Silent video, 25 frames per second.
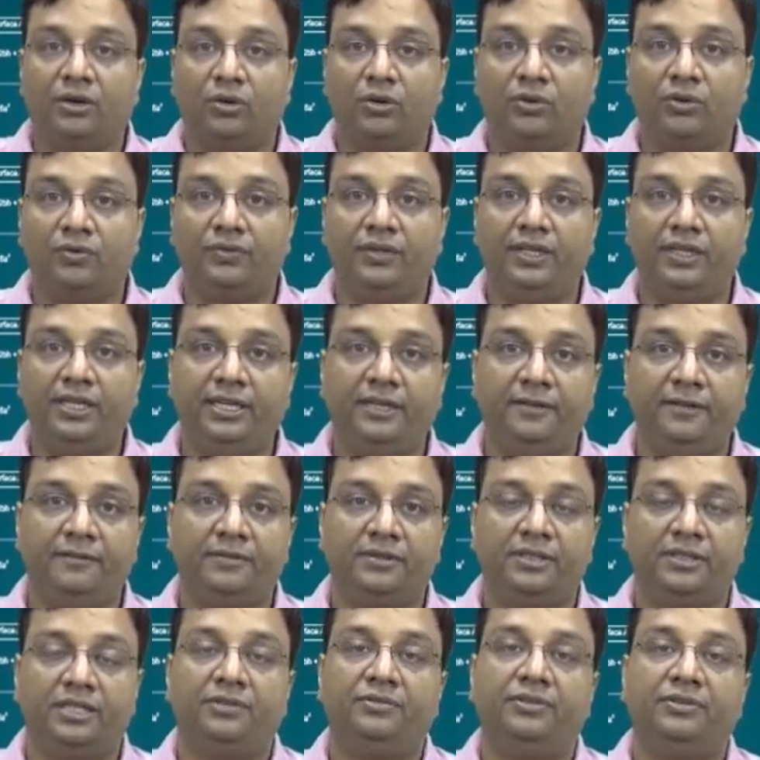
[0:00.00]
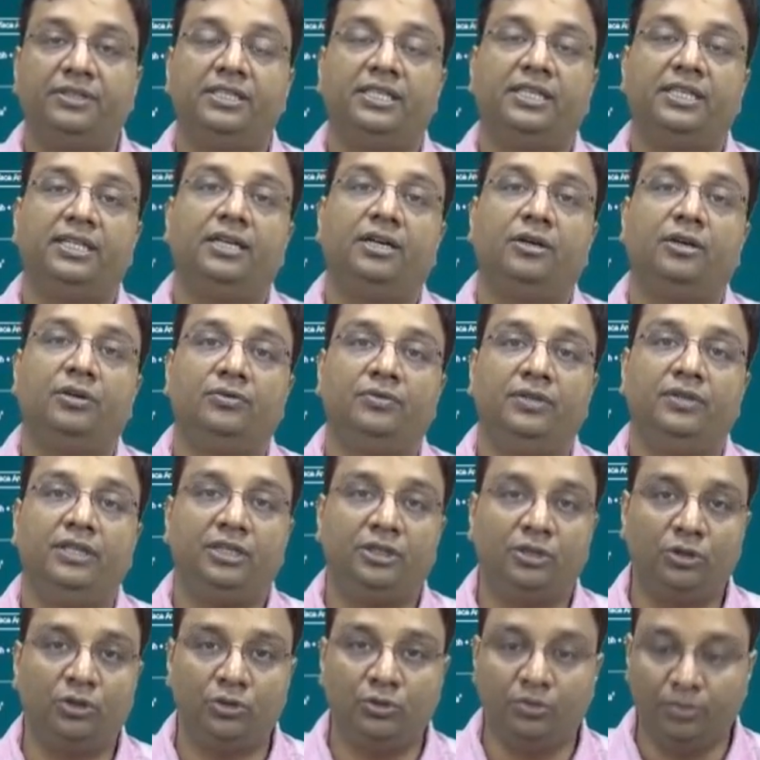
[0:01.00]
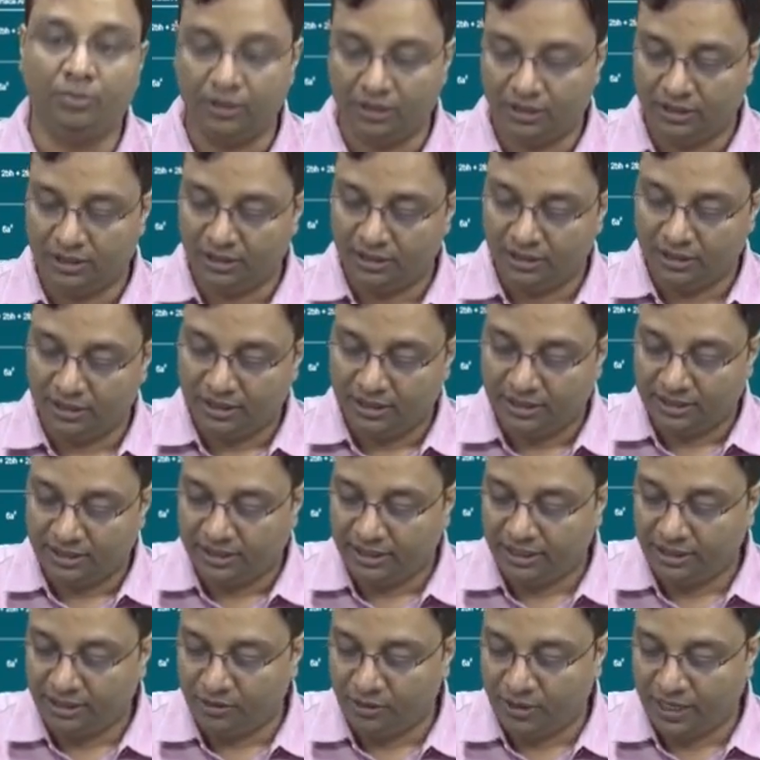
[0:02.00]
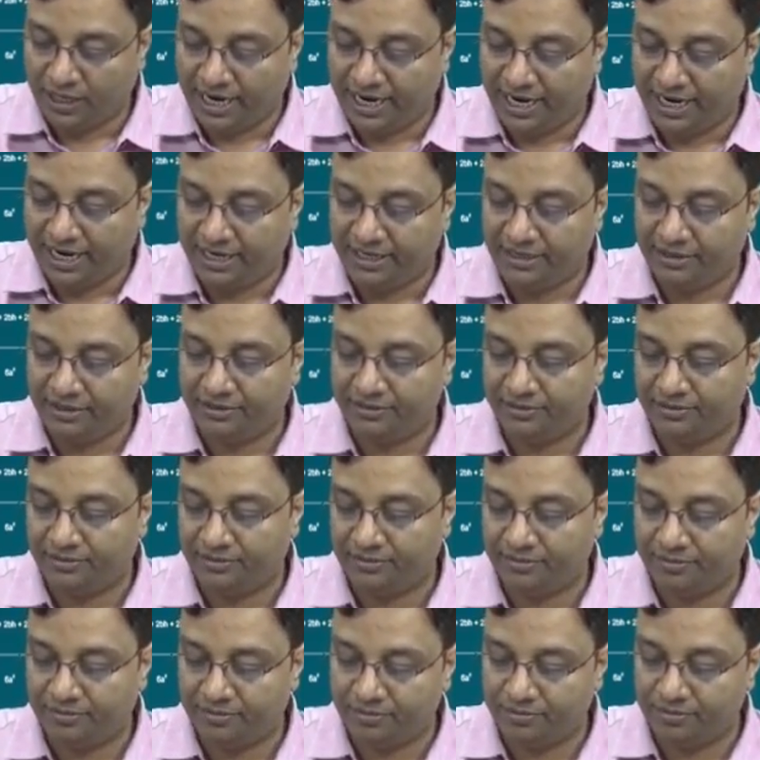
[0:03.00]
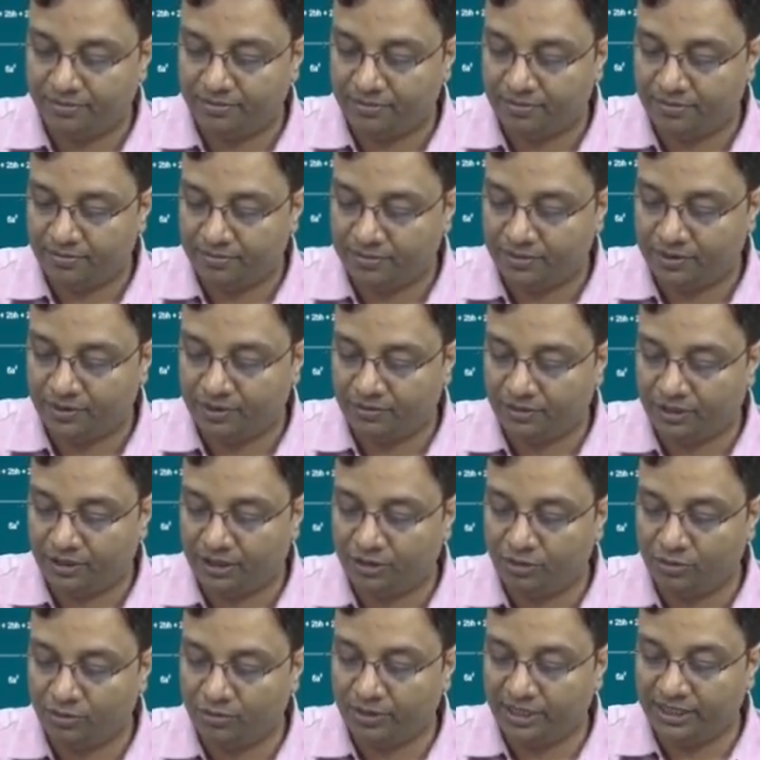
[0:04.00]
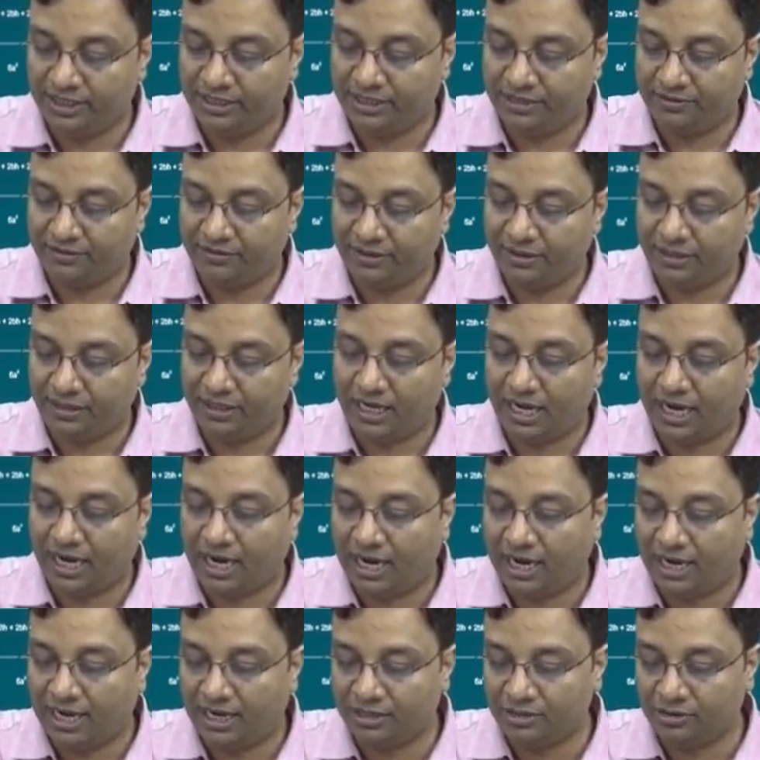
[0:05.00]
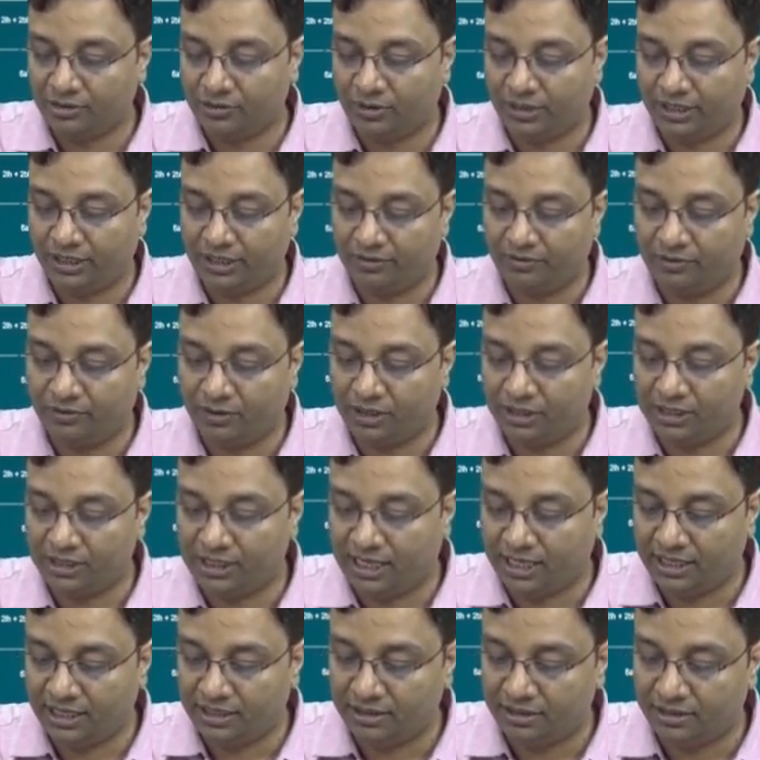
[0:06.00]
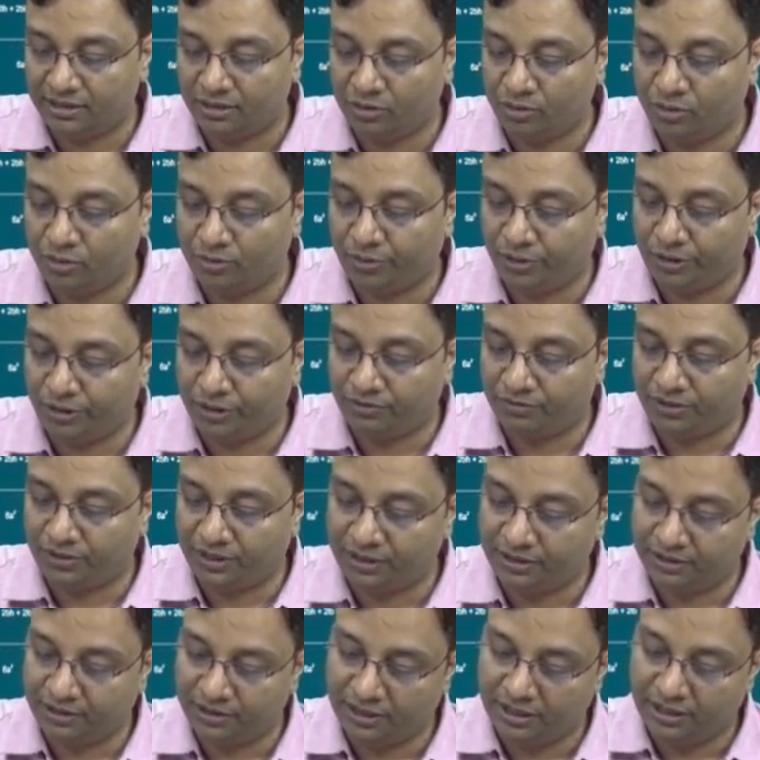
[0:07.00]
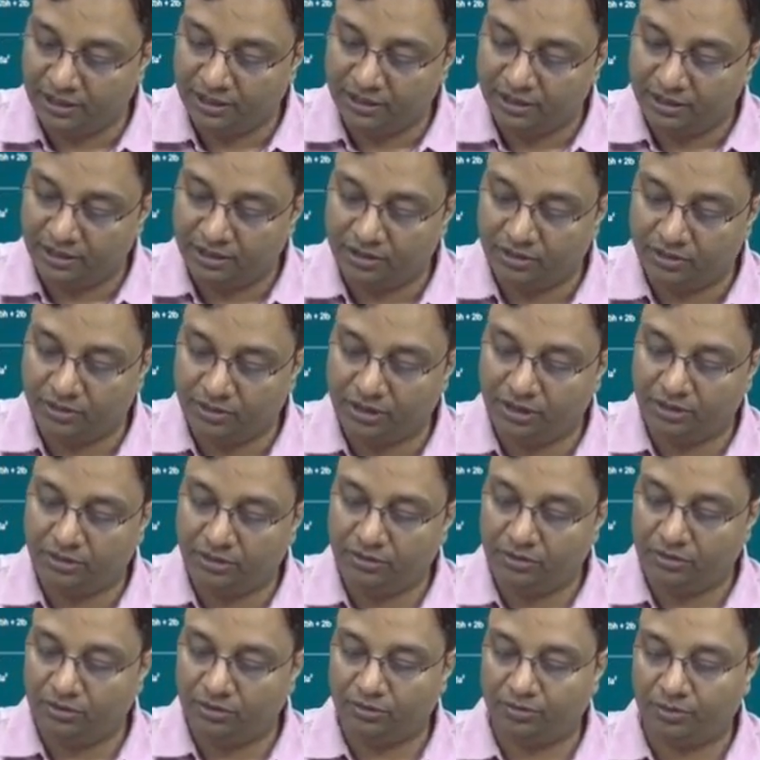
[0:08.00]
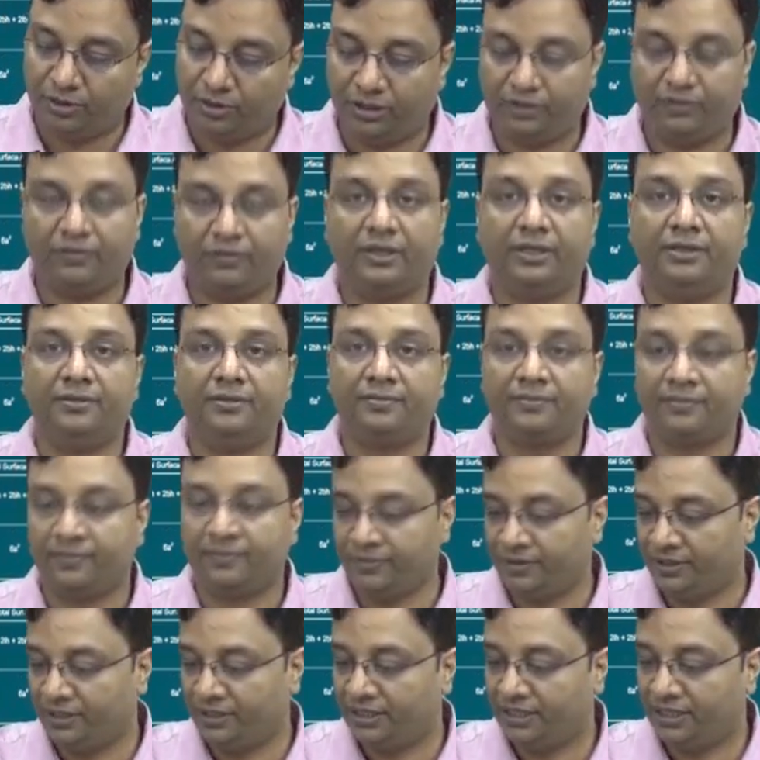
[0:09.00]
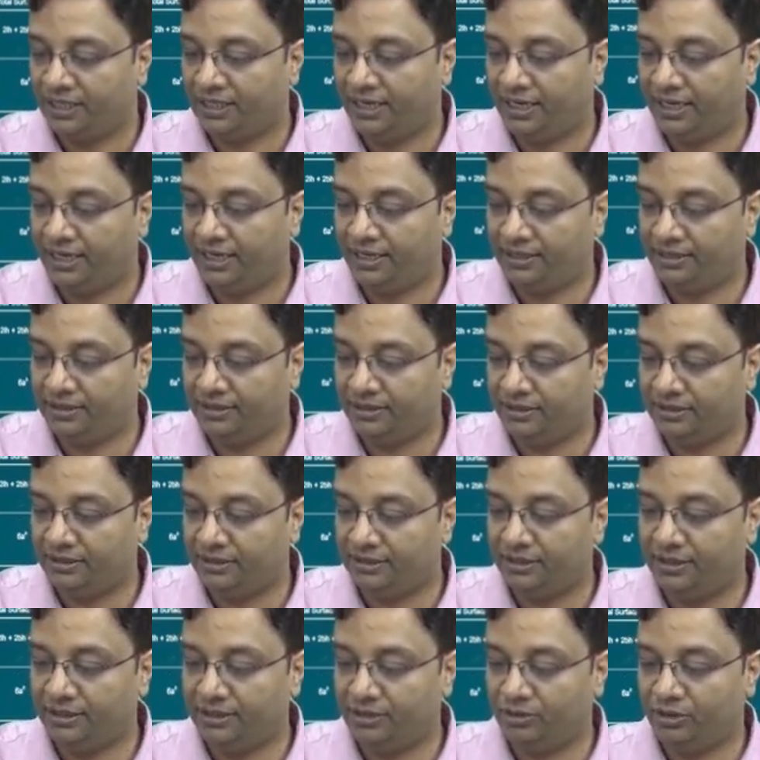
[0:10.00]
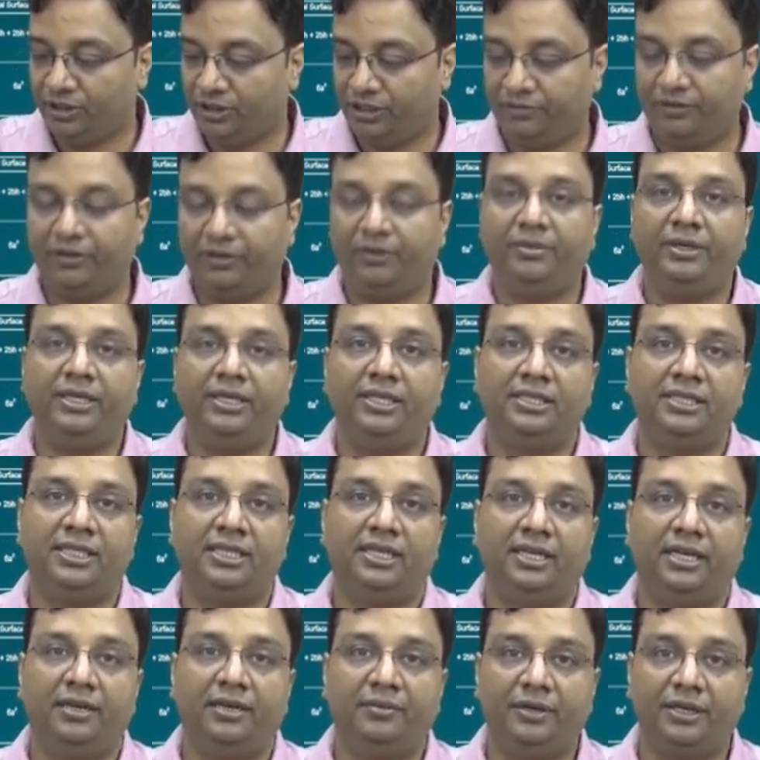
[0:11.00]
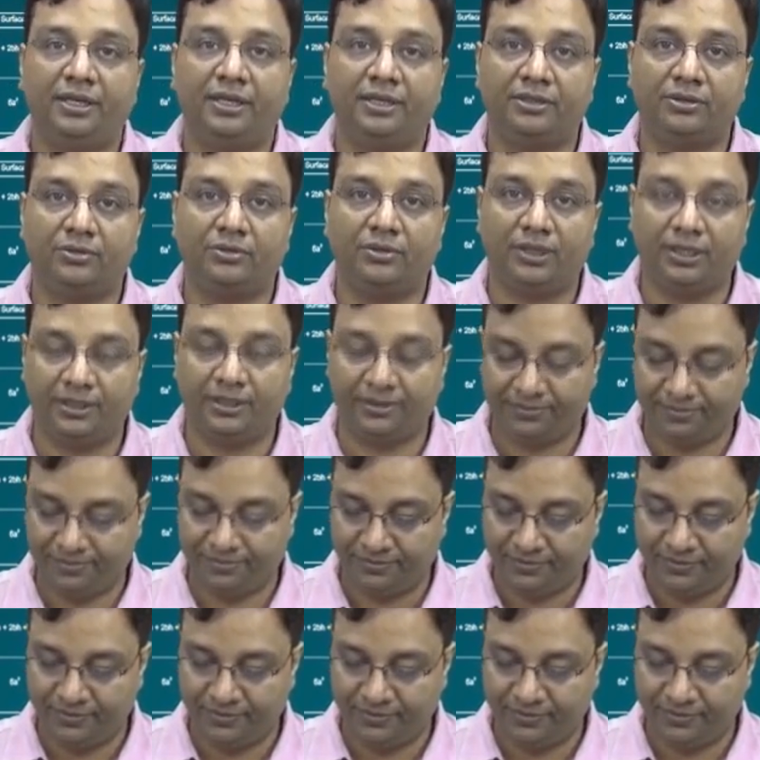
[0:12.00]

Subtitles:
of the surface area of the cube. Then you add 22 by 7 r square. What is r? 2.1. So into 2.1 and the unit will be centimeter square.